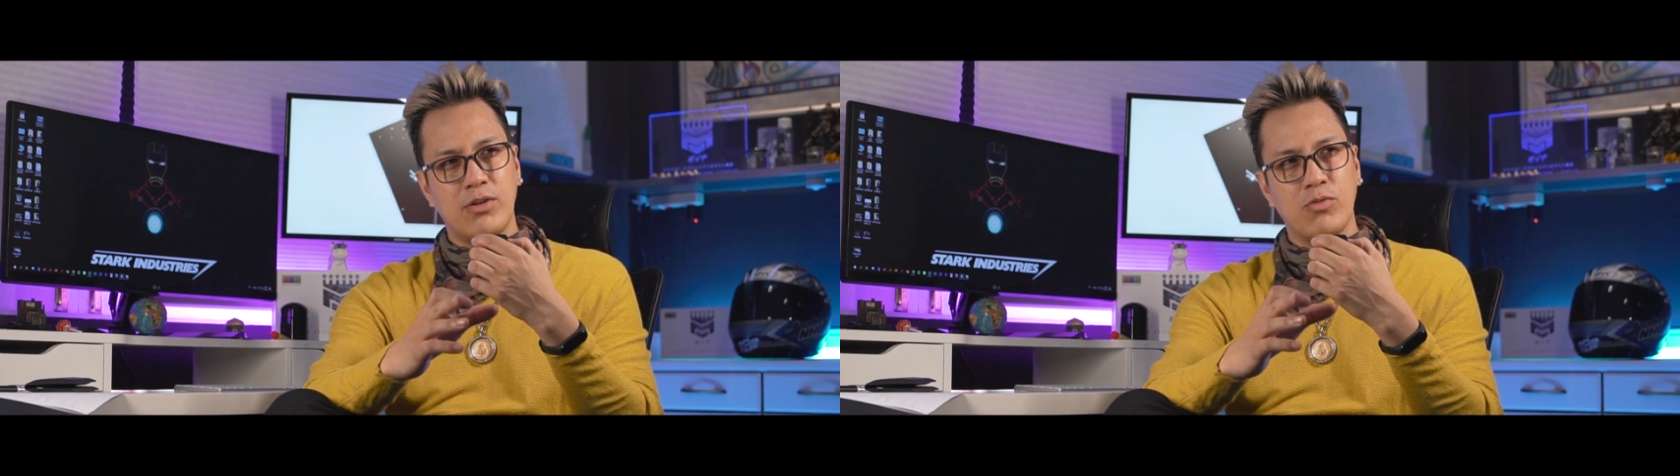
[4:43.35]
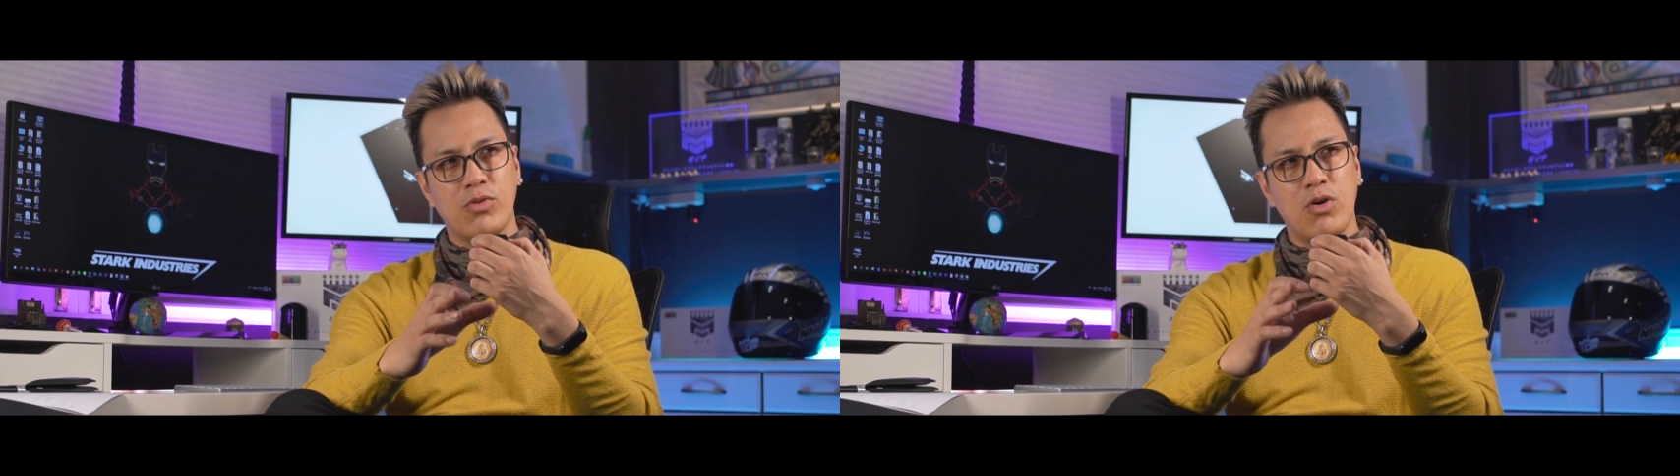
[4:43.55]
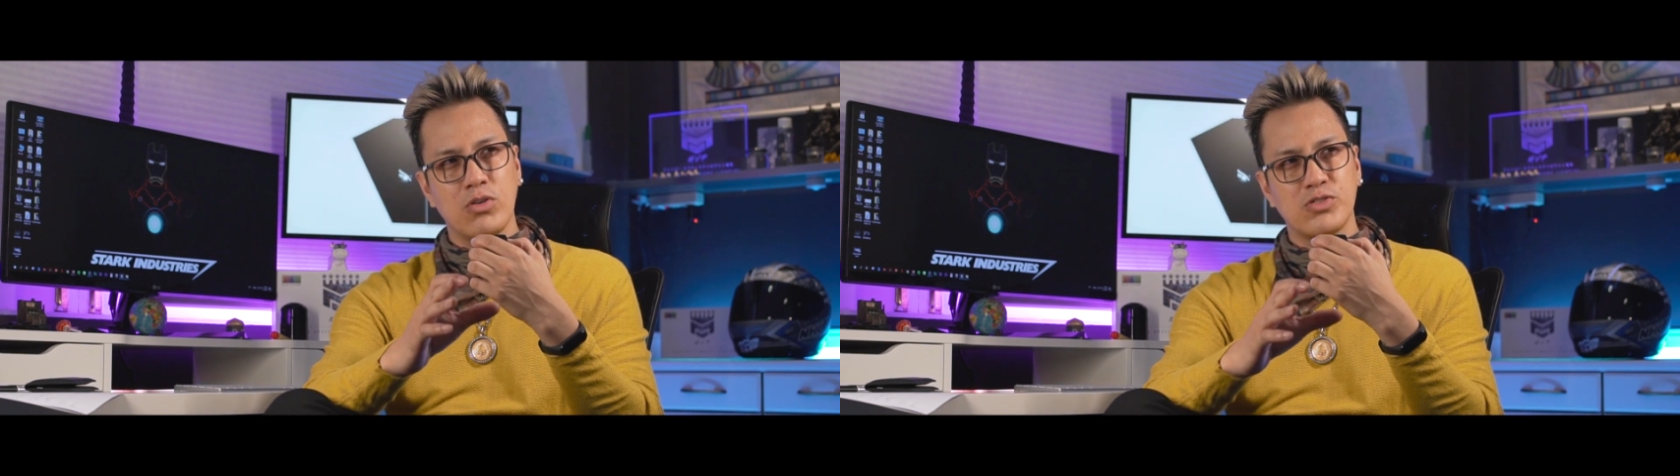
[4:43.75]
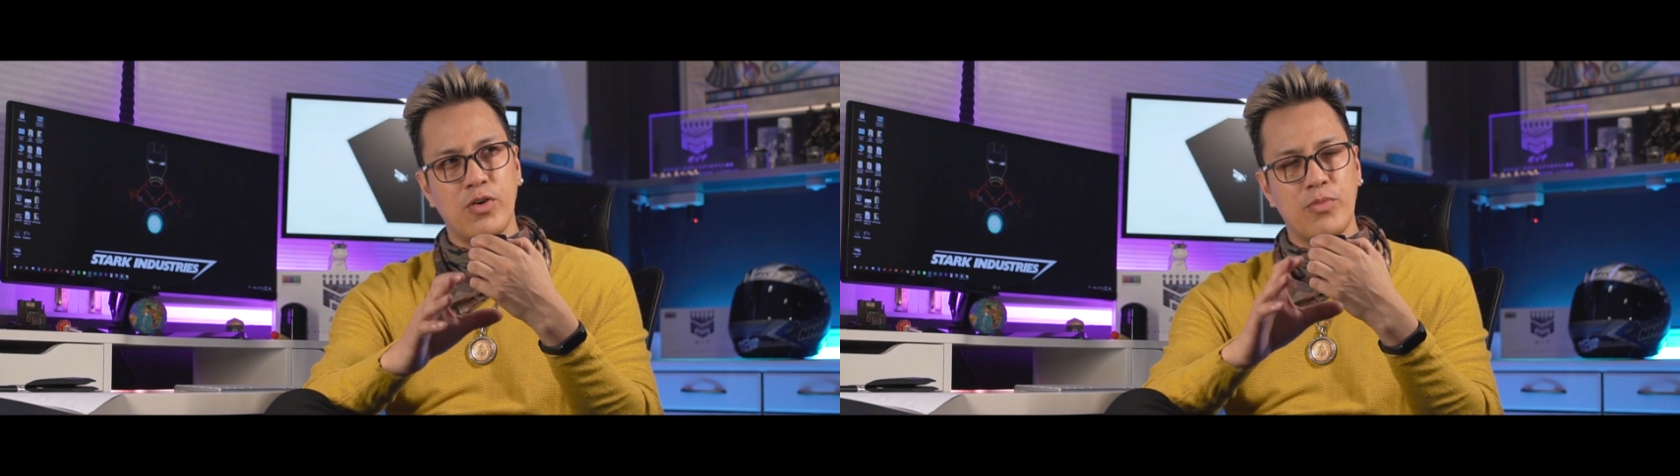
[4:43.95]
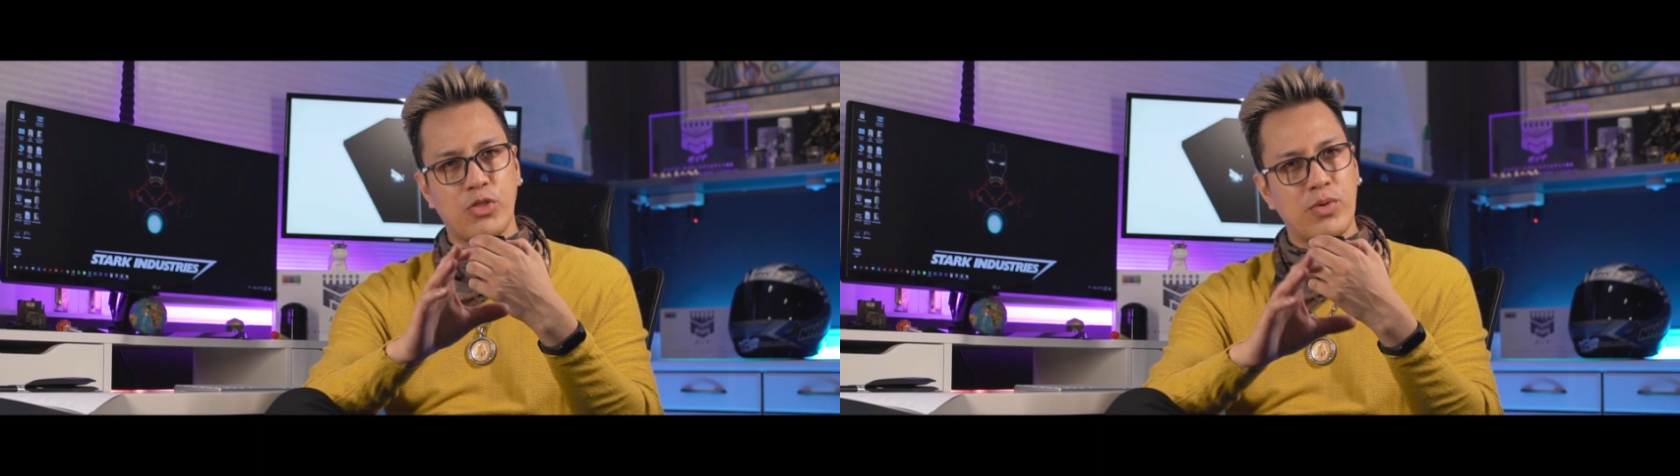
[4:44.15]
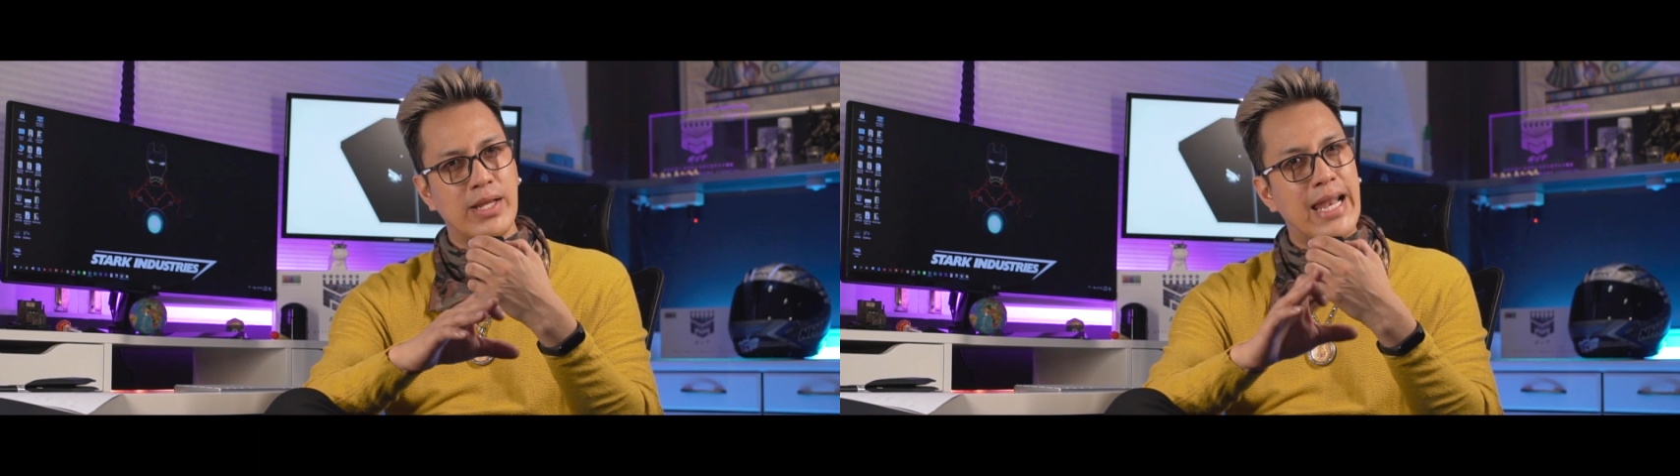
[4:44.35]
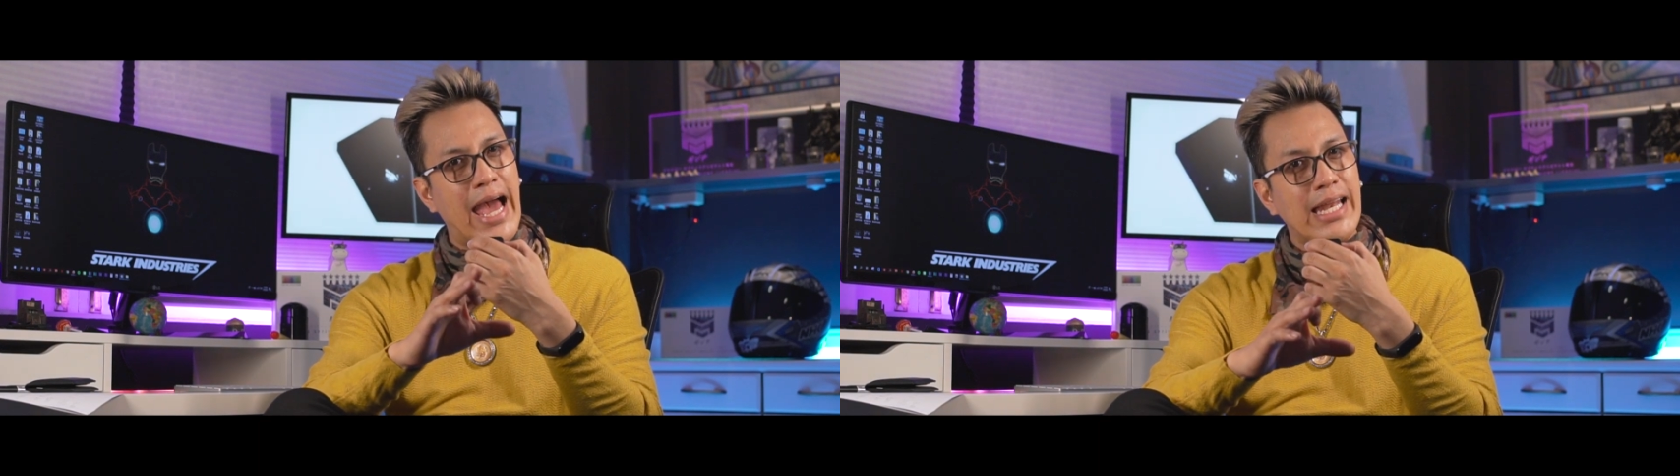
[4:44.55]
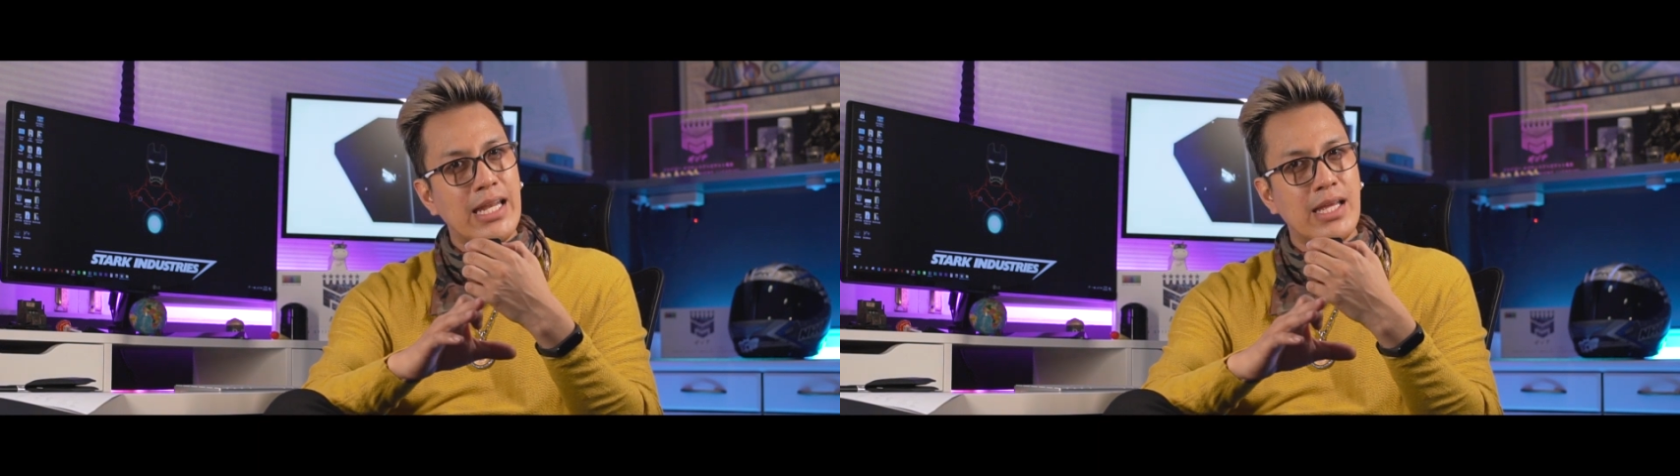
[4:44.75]
it goes from
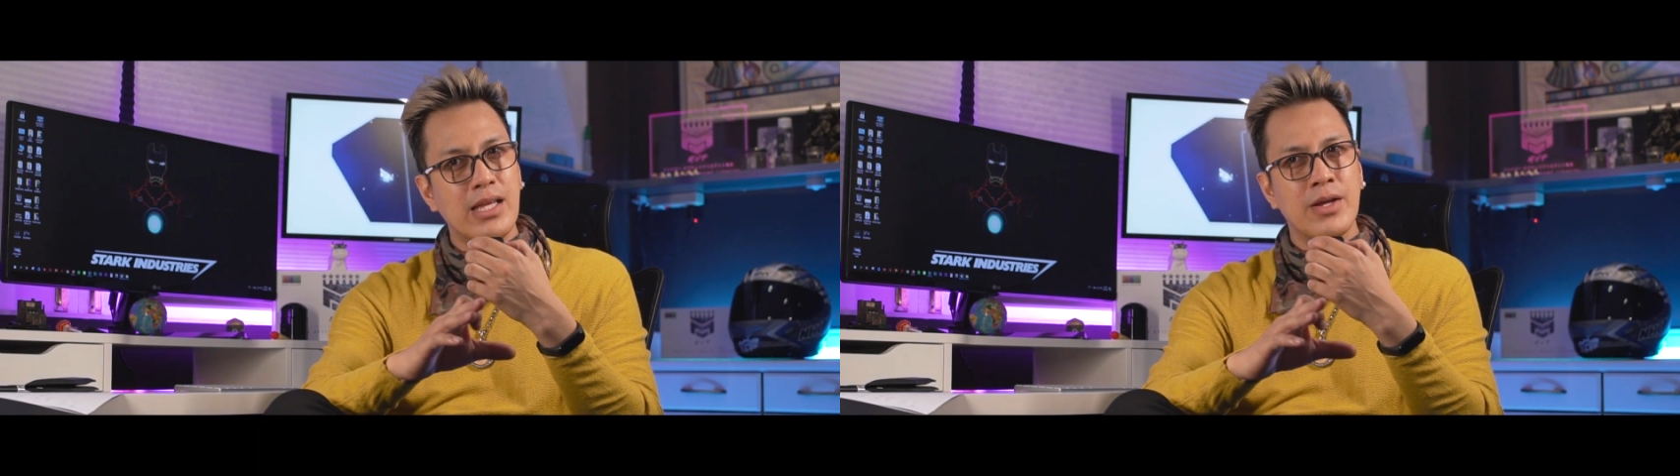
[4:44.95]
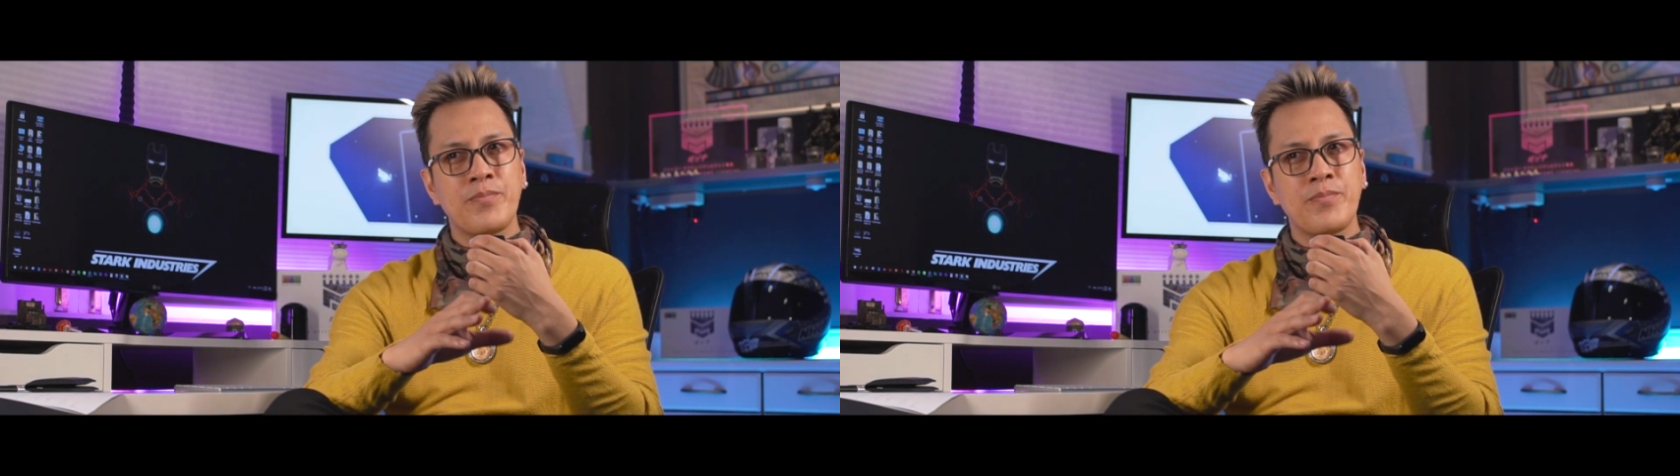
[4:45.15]
390